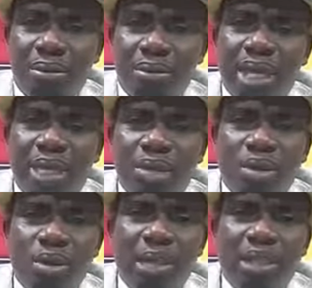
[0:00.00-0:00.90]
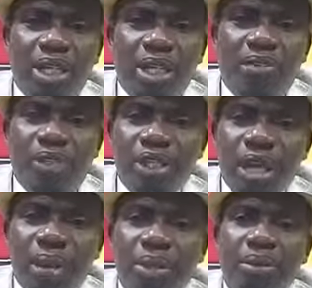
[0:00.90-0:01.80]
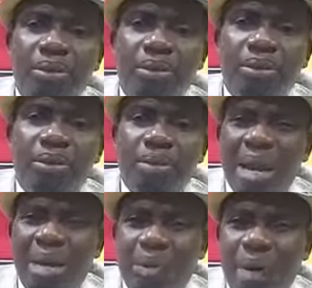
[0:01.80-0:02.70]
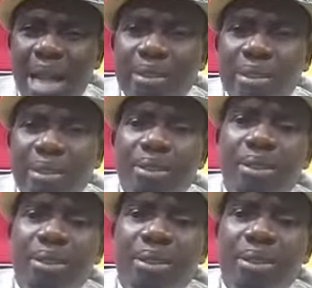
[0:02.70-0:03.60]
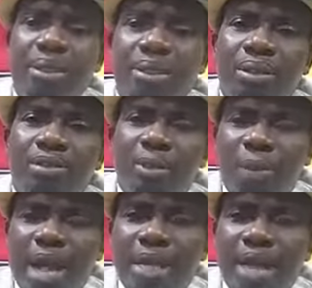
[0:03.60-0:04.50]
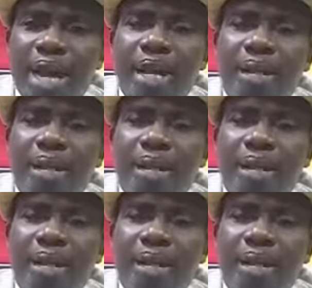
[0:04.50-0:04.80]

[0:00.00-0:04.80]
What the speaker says: Thank you so much, Jane, for sharing. Men will rise from where they are.